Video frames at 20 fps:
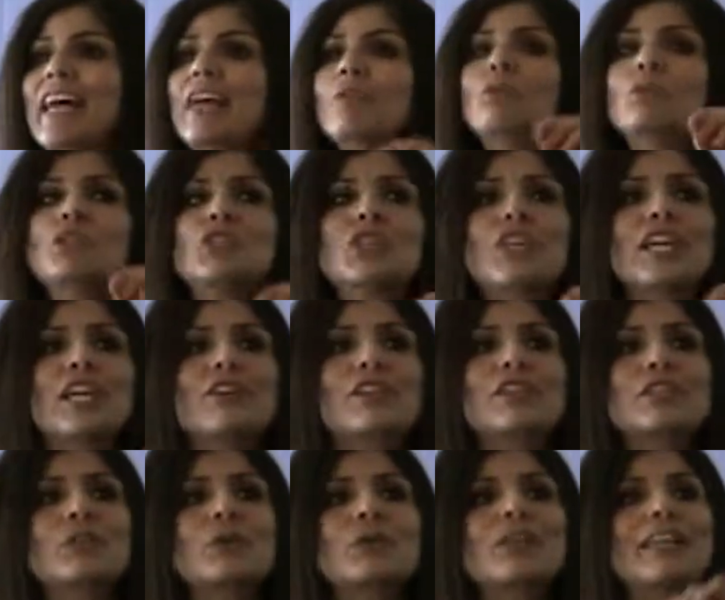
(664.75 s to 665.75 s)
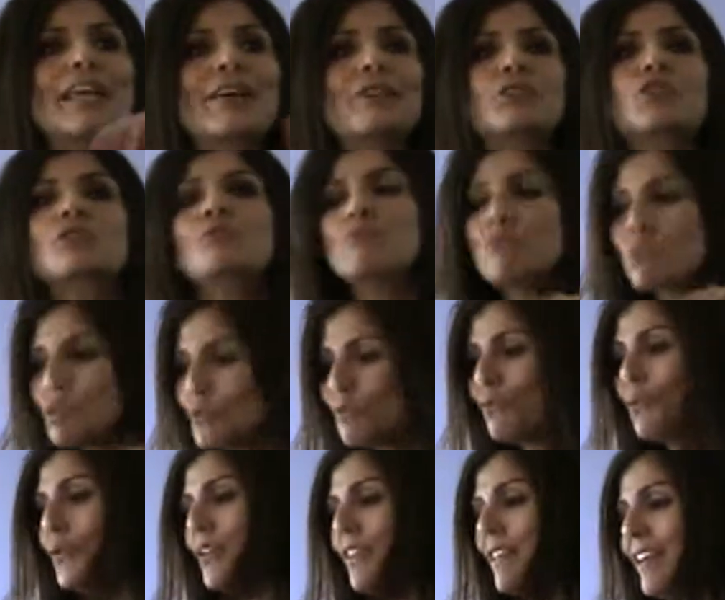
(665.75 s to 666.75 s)
and which areas you're allowed to
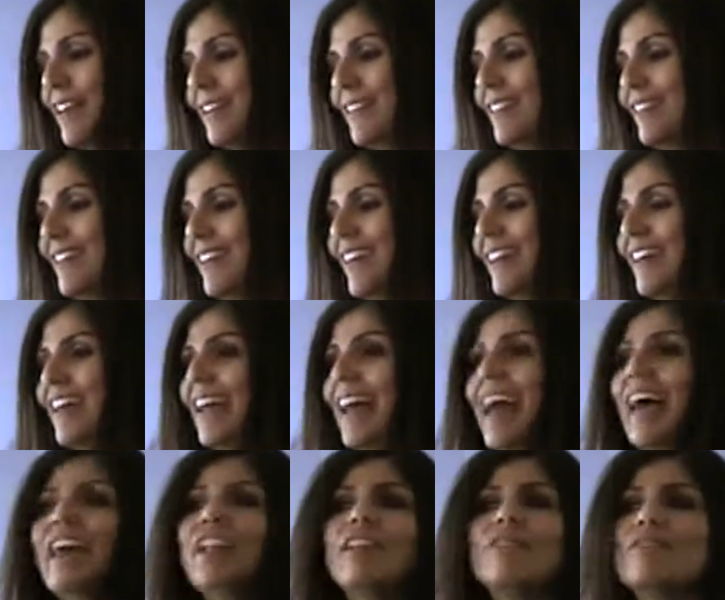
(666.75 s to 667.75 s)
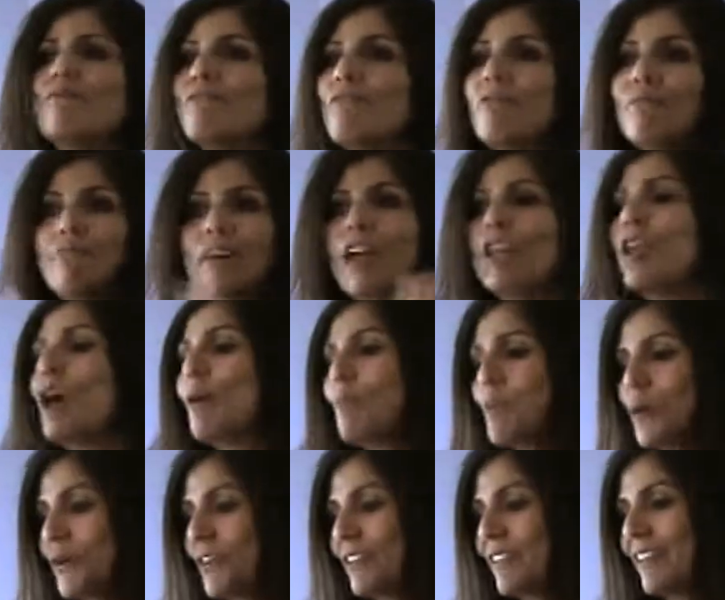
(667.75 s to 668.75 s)
move within, and a lot
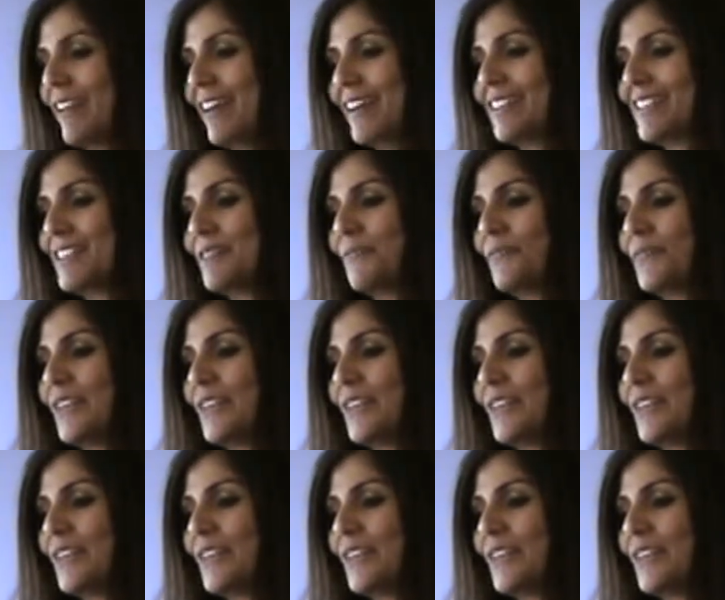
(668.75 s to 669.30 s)
more than that.